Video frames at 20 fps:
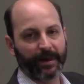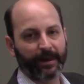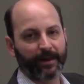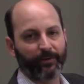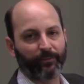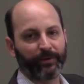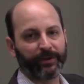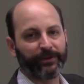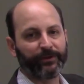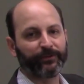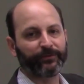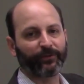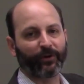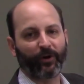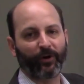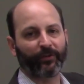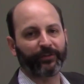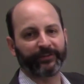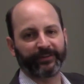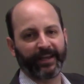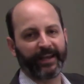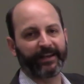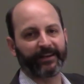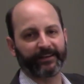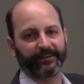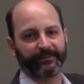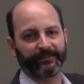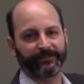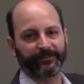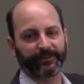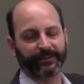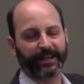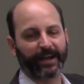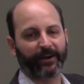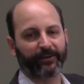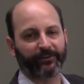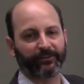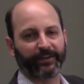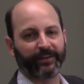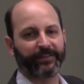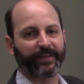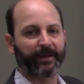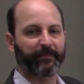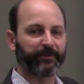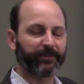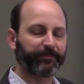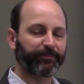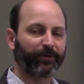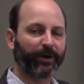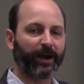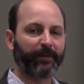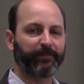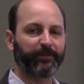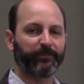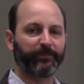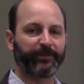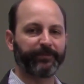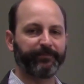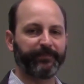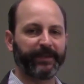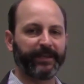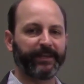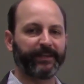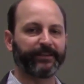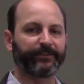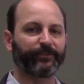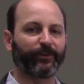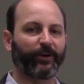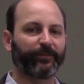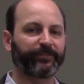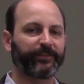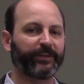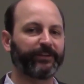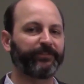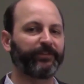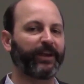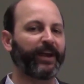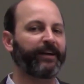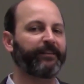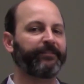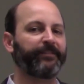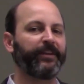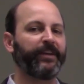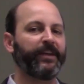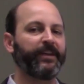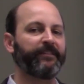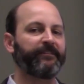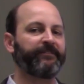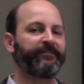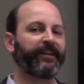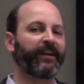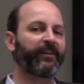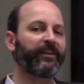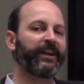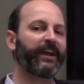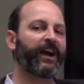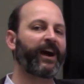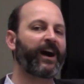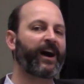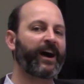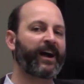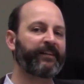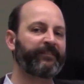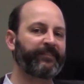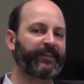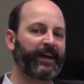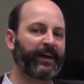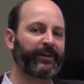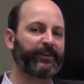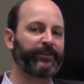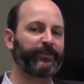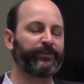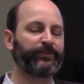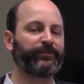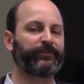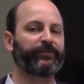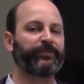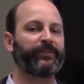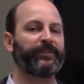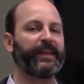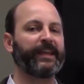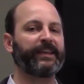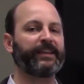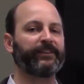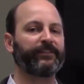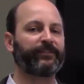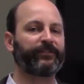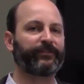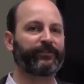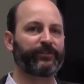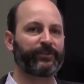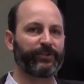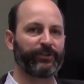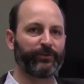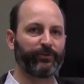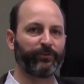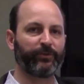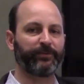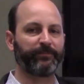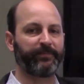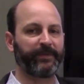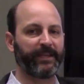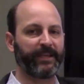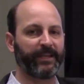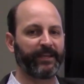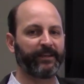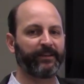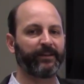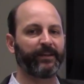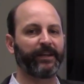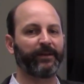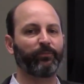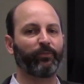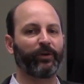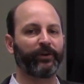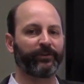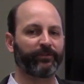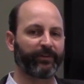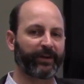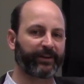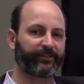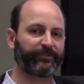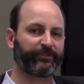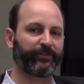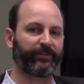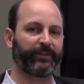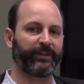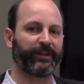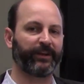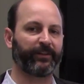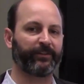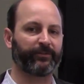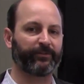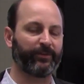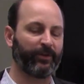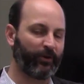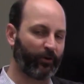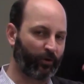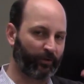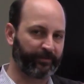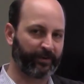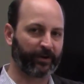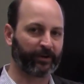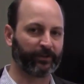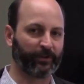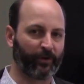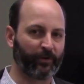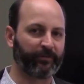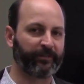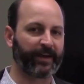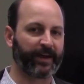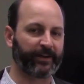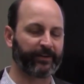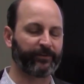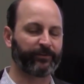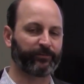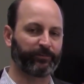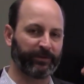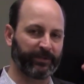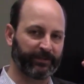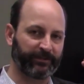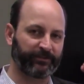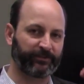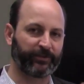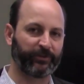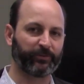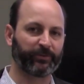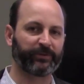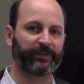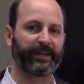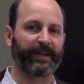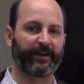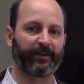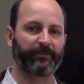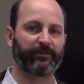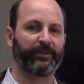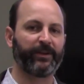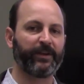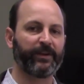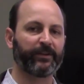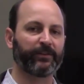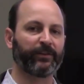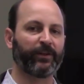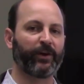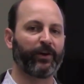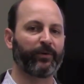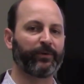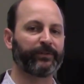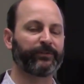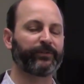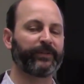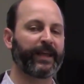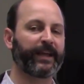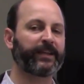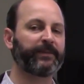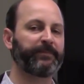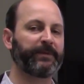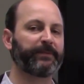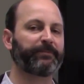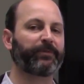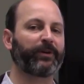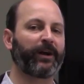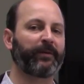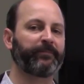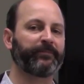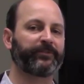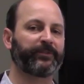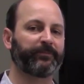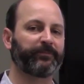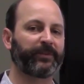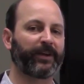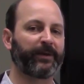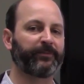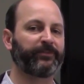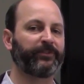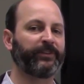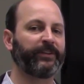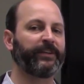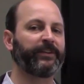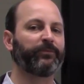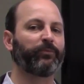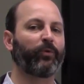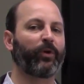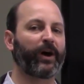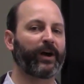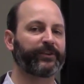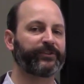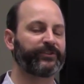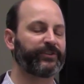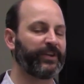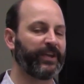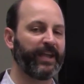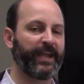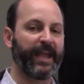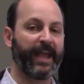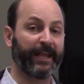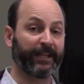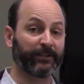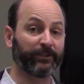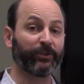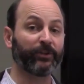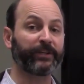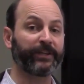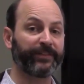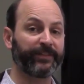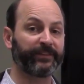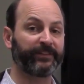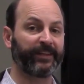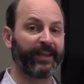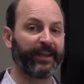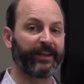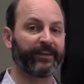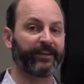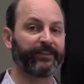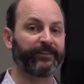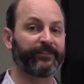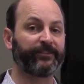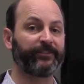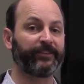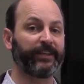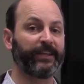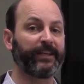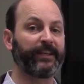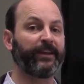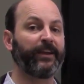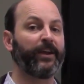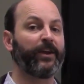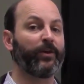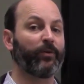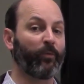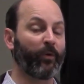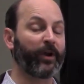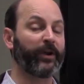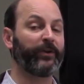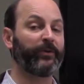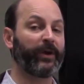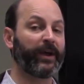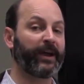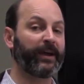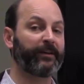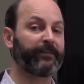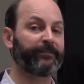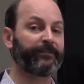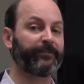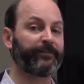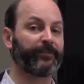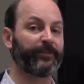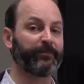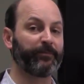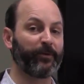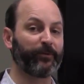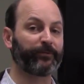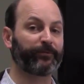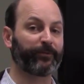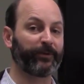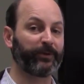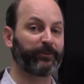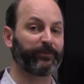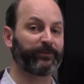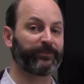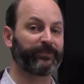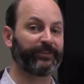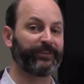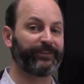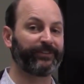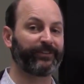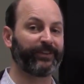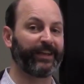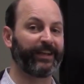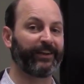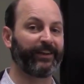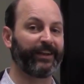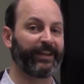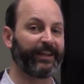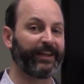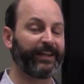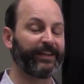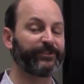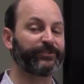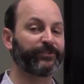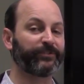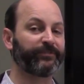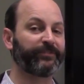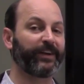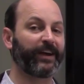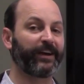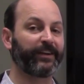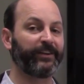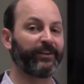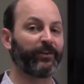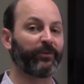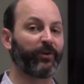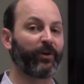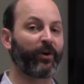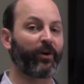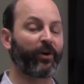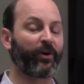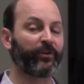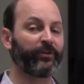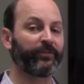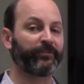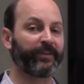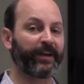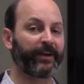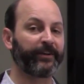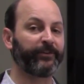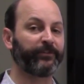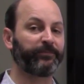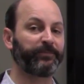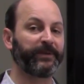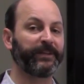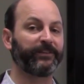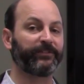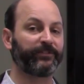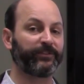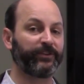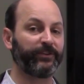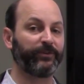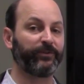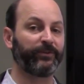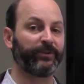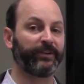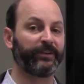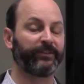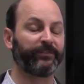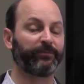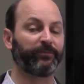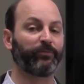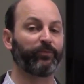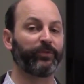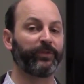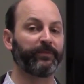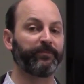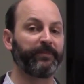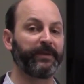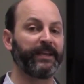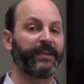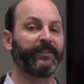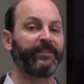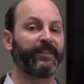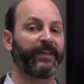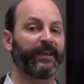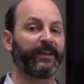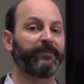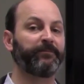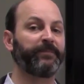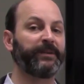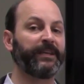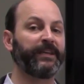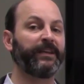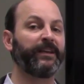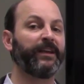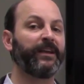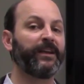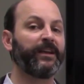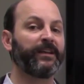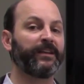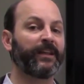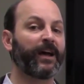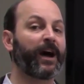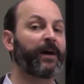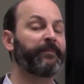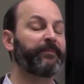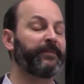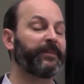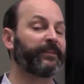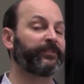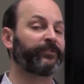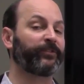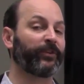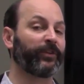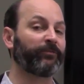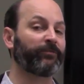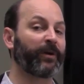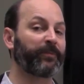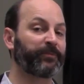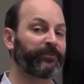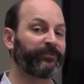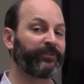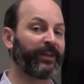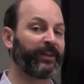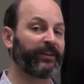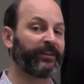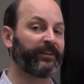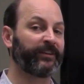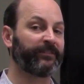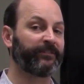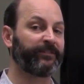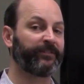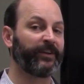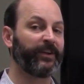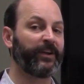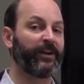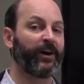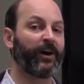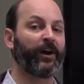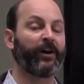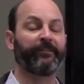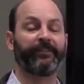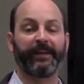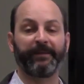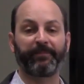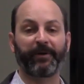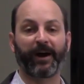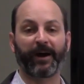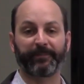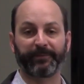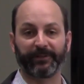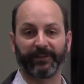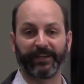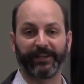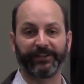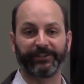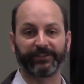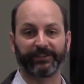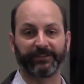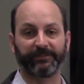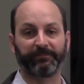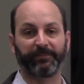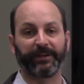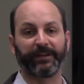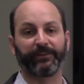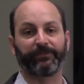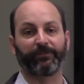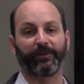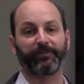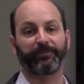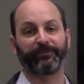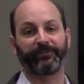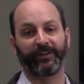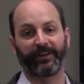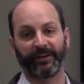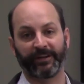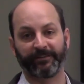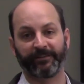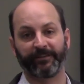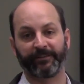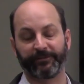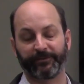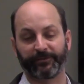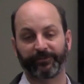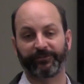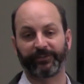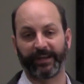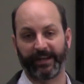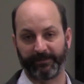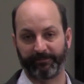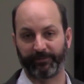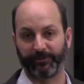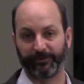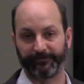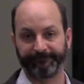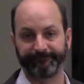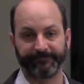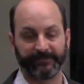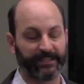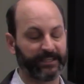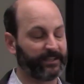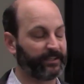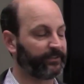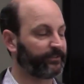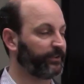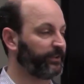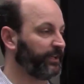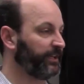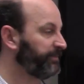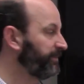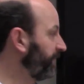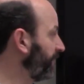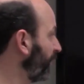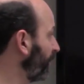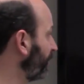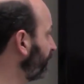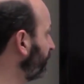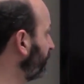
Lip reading: we use all the data to calculate that. But the problem with mean is often if you have very high values, they can skew the mean in one direction or the other, or very low values, we can skew it down low. And so that can be a problem sometimes. You need to watch and look at the data and see where you have the most frequencies, and is your are your values being skewed, and would the mean then be not necessarily representative of a population, but it's representative of your sample. So you need to be careful